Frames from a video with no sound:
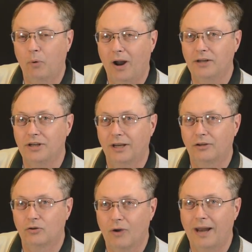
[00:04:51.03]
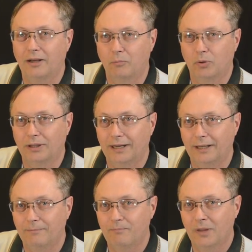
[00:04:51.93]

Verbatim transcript: project to try to complete it.